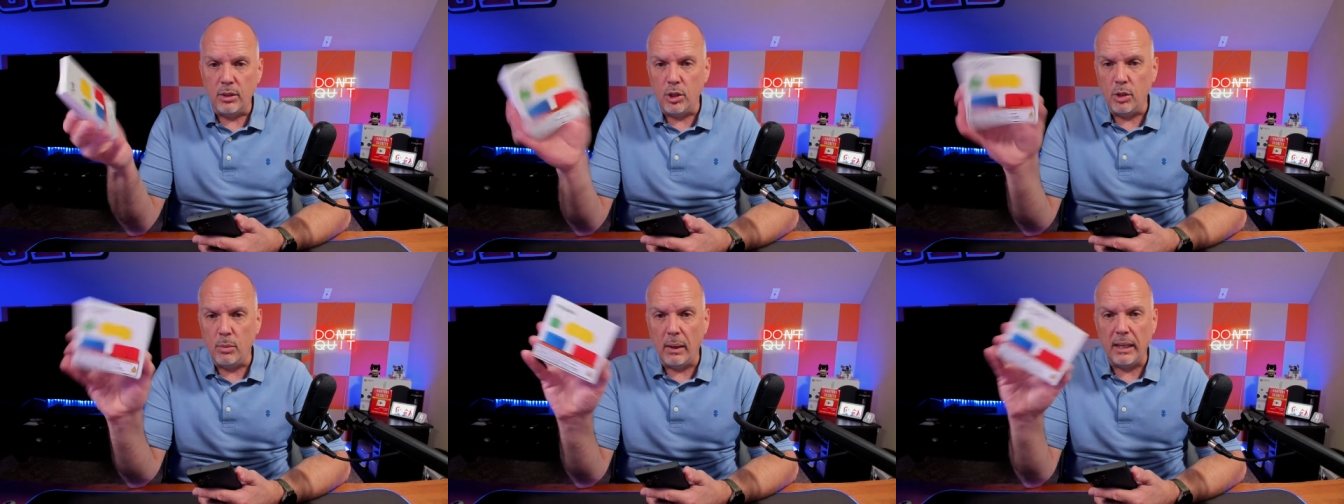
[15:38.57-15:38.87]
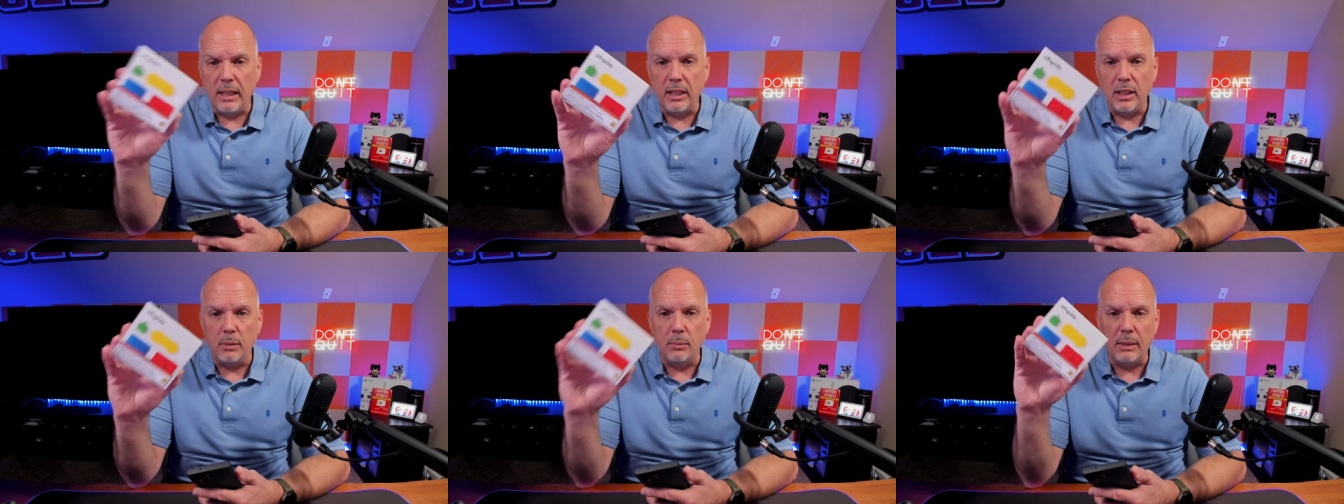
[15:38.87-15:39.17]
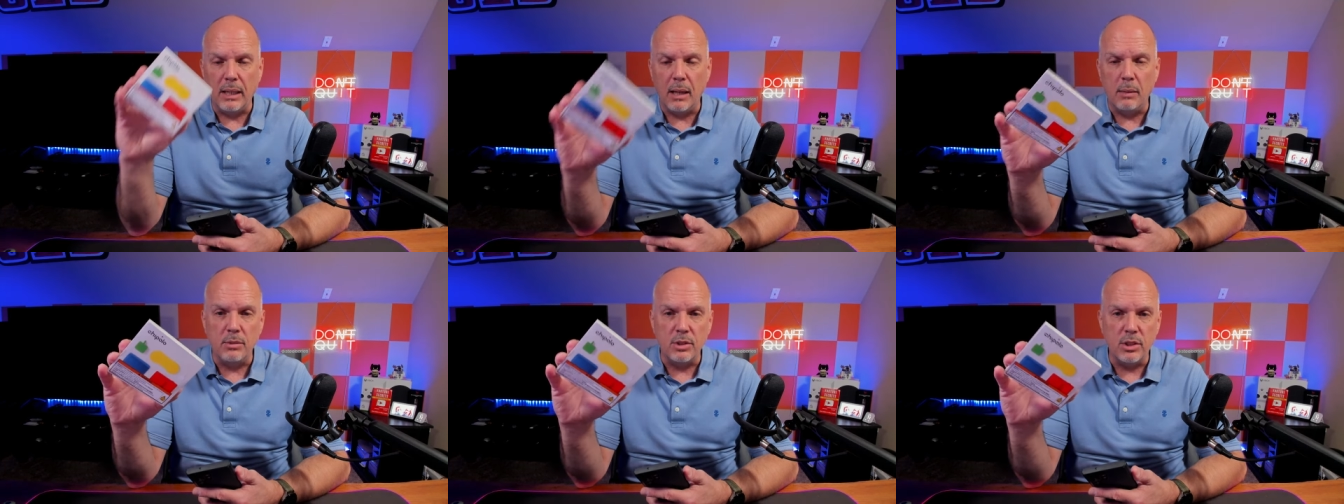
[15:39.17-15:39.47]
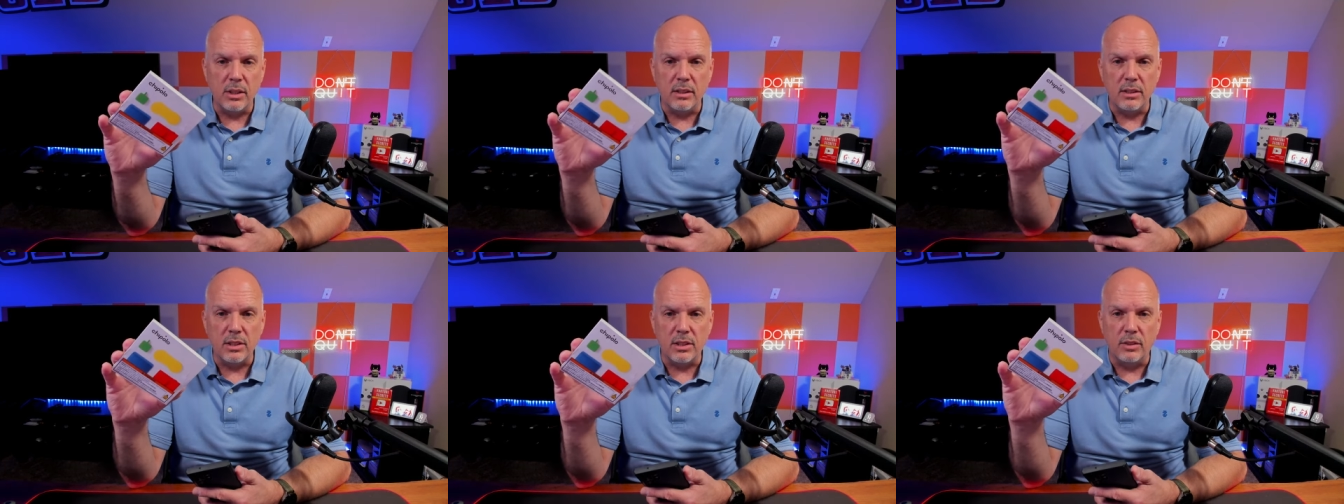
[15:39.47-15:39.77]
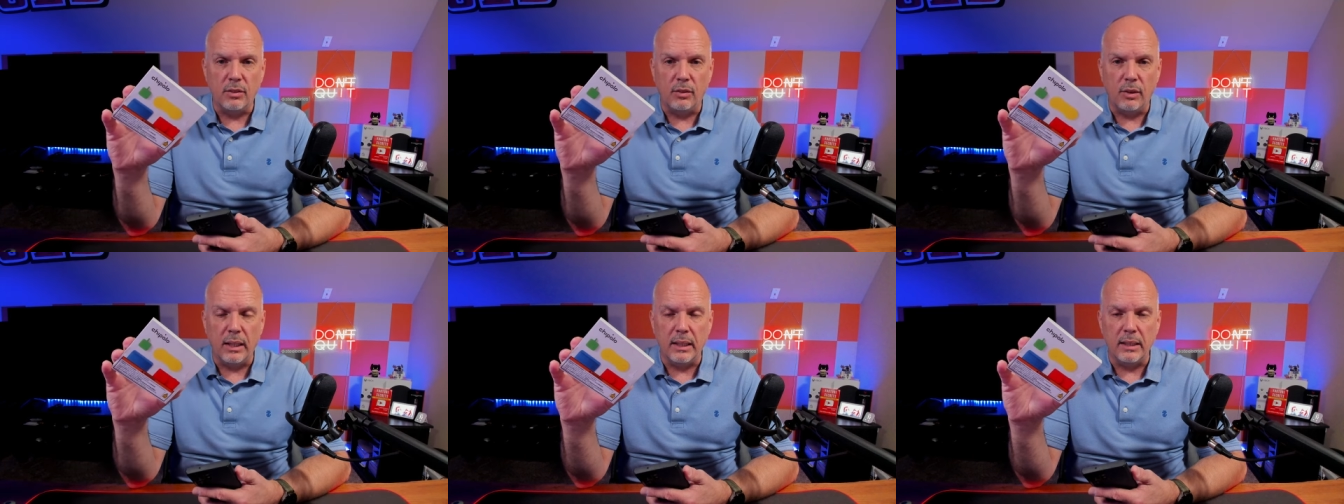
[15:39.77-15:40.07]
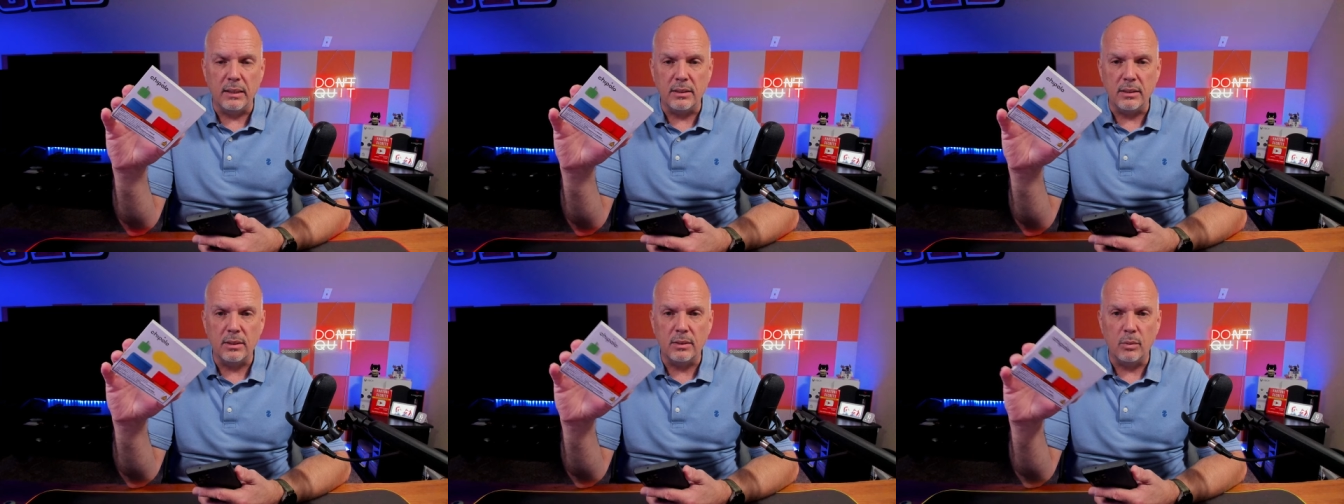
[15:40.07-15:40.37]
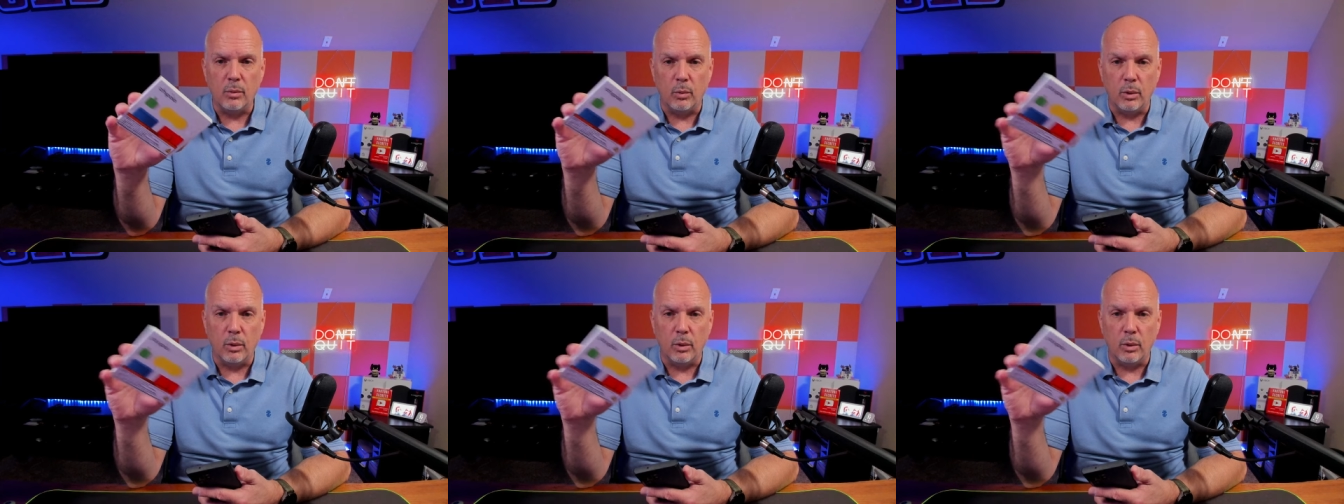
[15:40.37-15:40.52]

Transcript: you might end up damaging this device.